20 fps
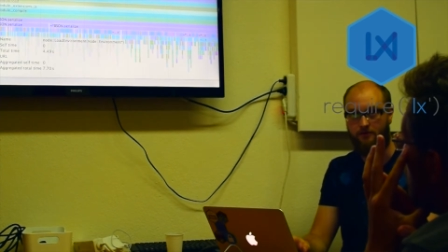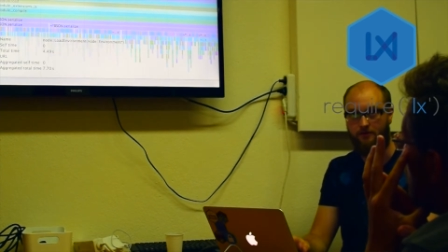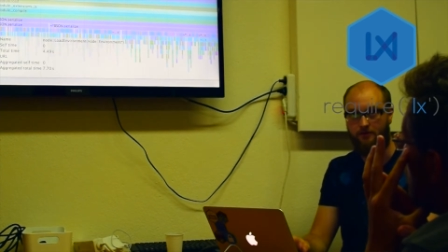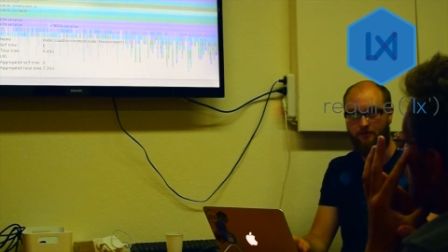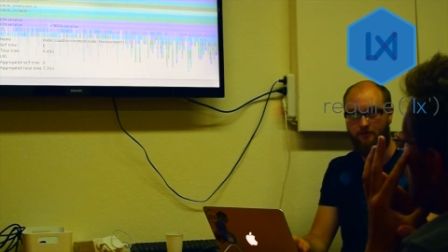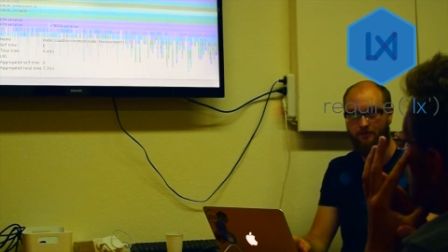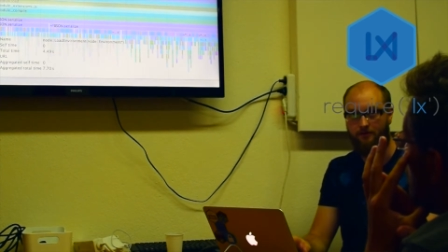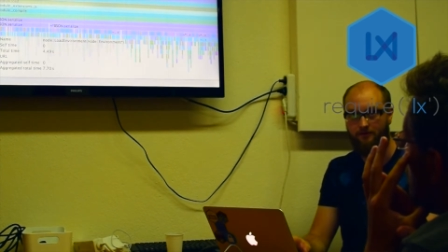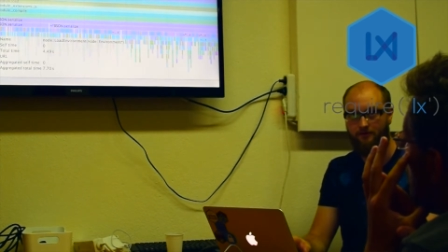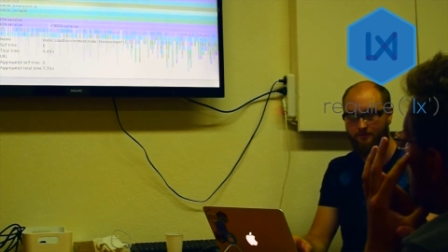to
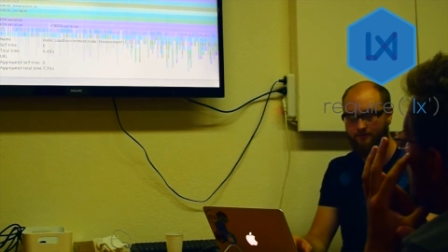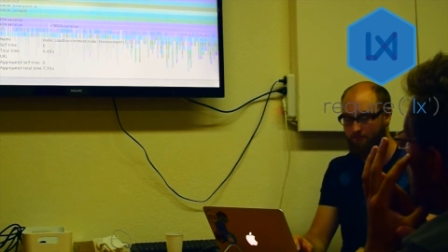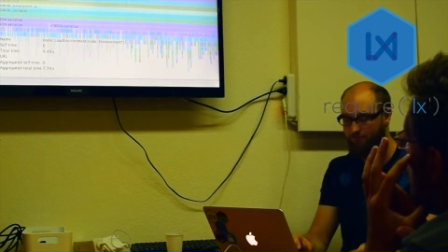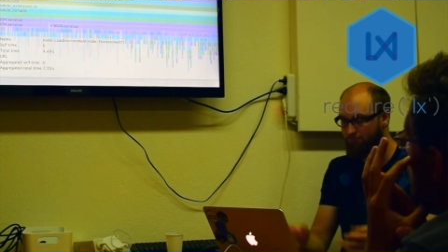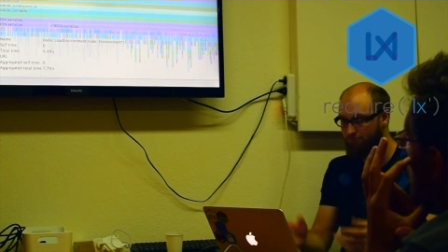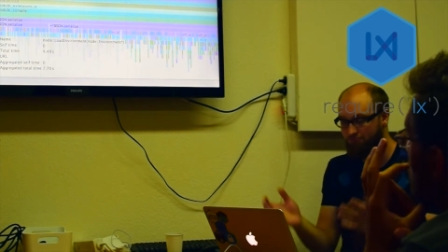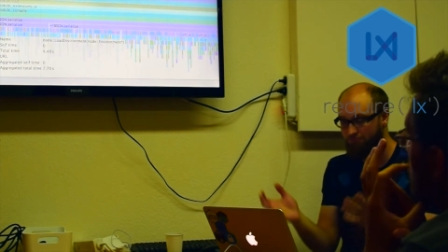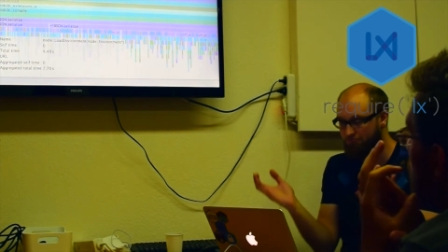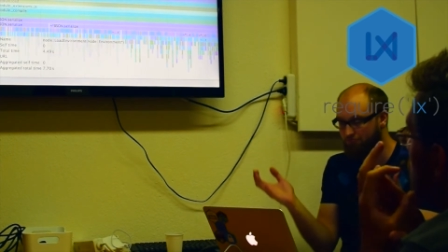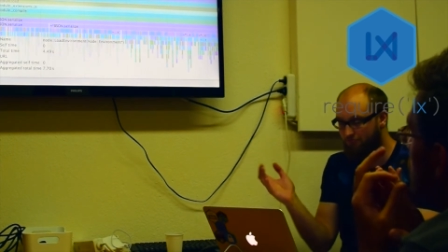
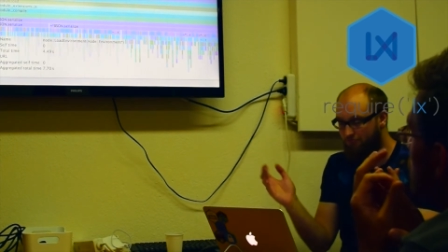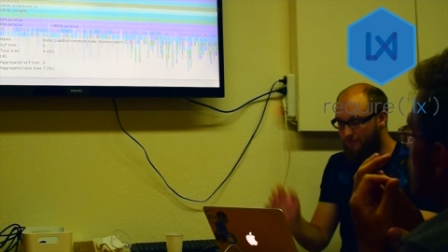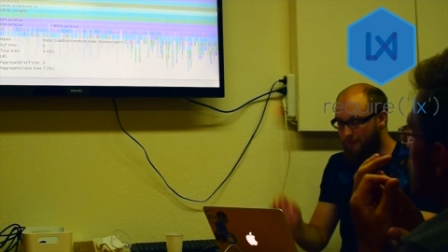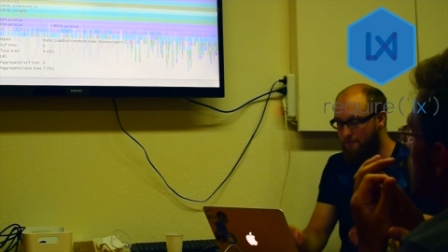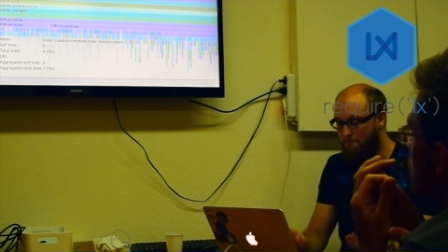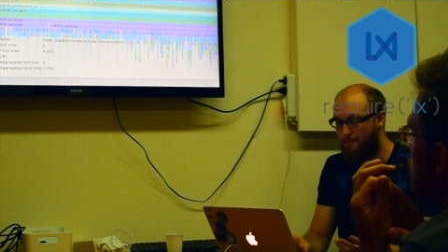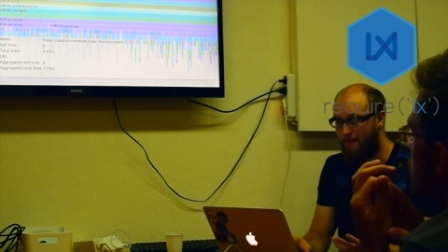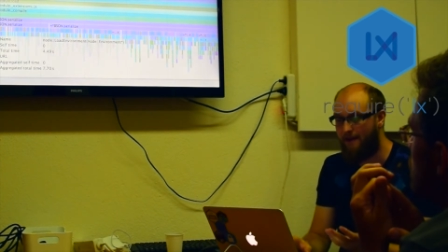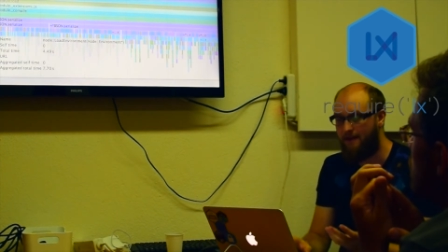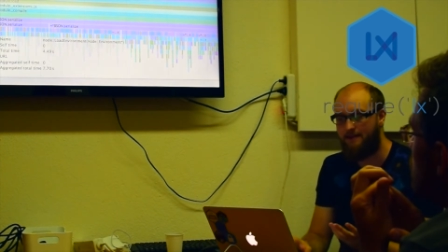
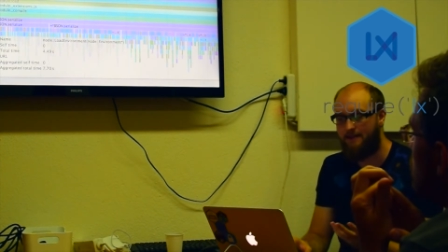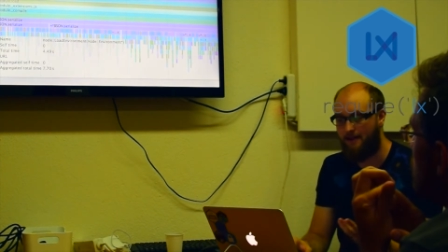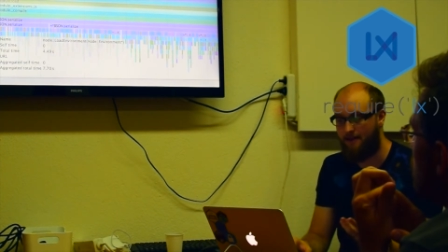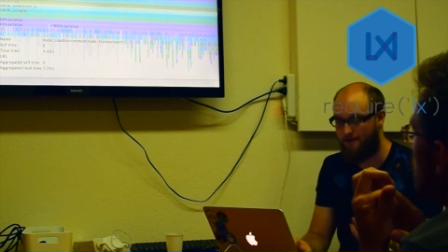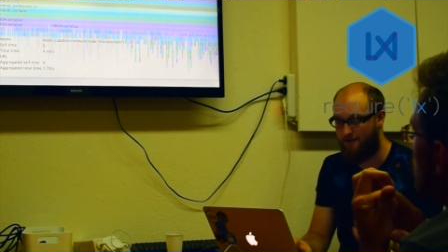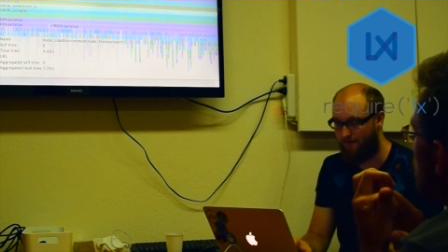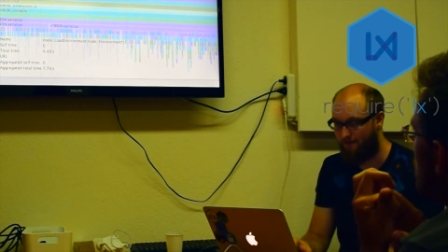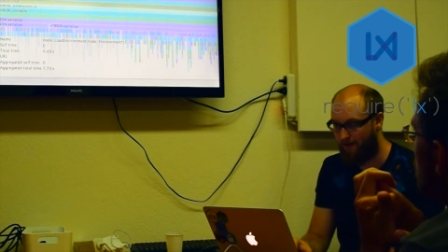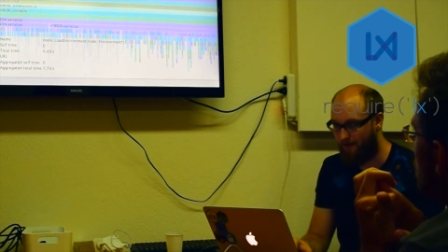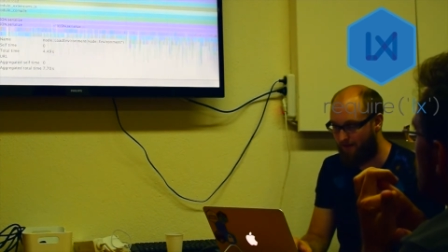make
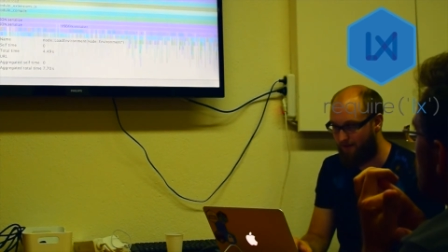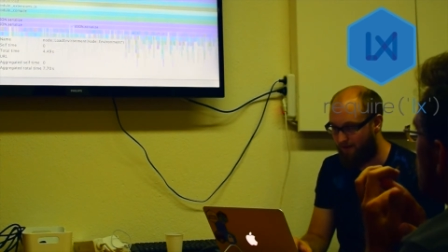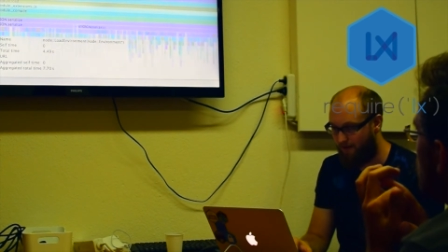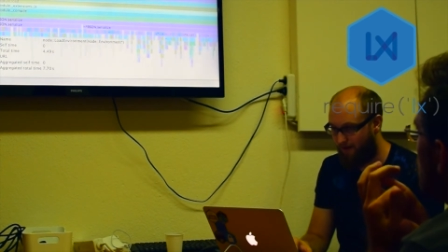sense of it